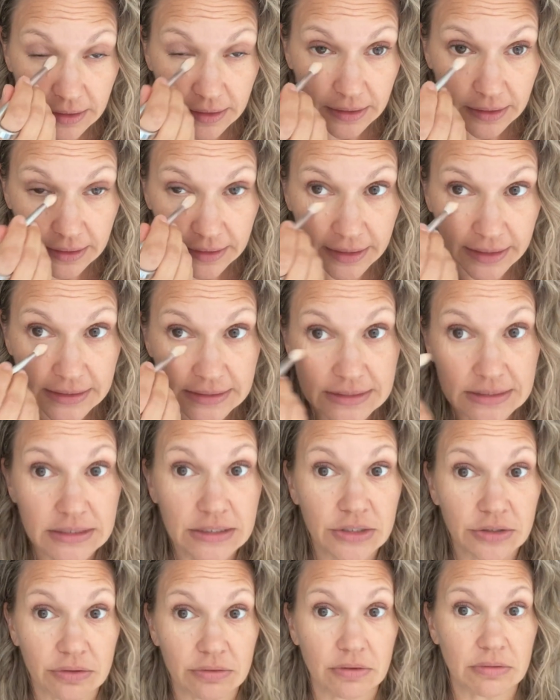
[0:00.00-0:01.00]
like
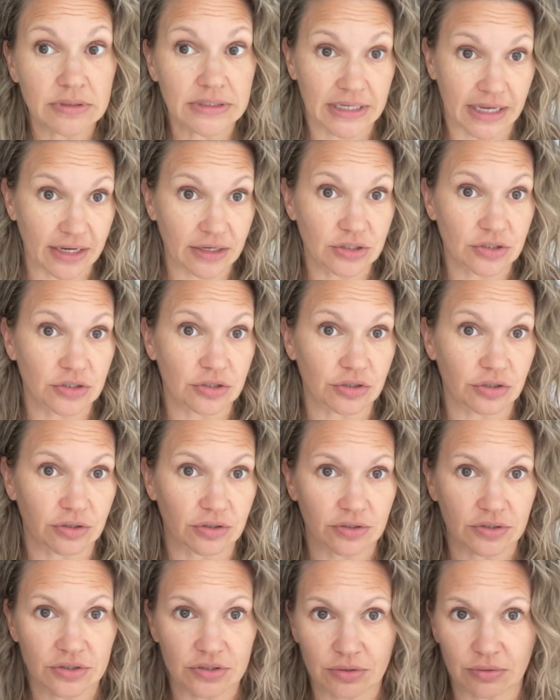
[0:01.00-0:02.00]
zero texture.
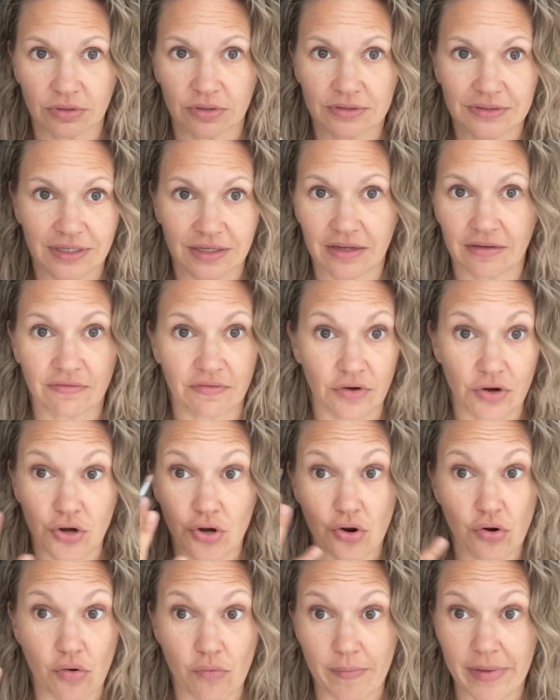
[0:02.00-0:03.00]
So it looks like you have
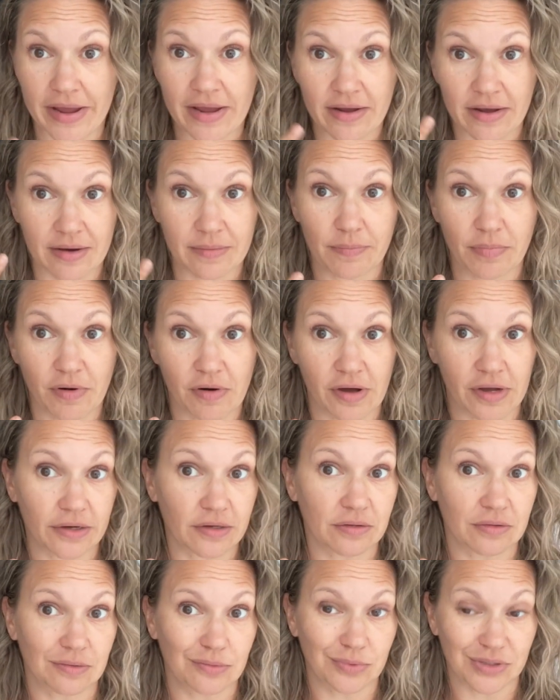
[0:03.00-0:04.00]
no makeup on,
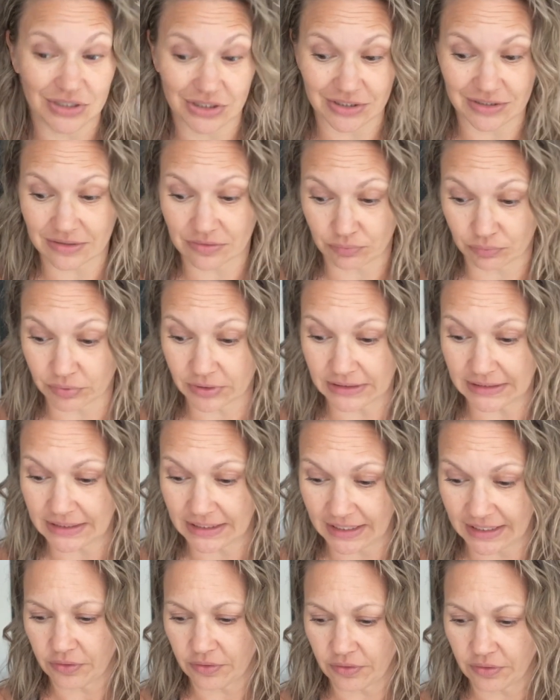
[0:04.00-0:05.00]
which is really
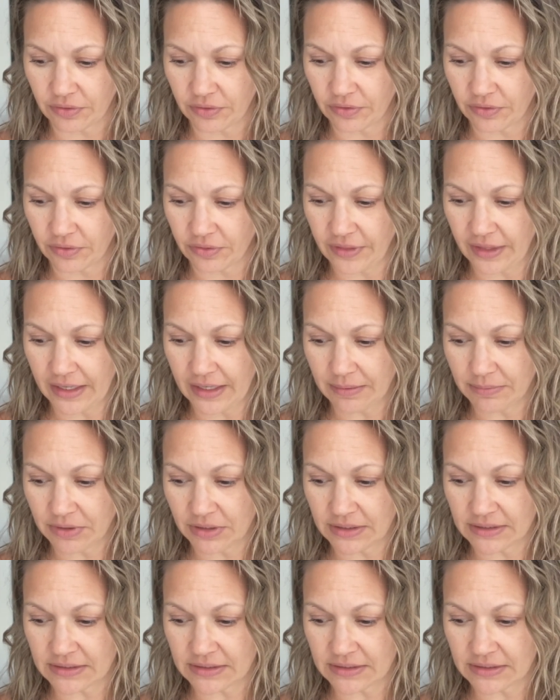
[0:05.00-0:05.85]
nice. Then I'm going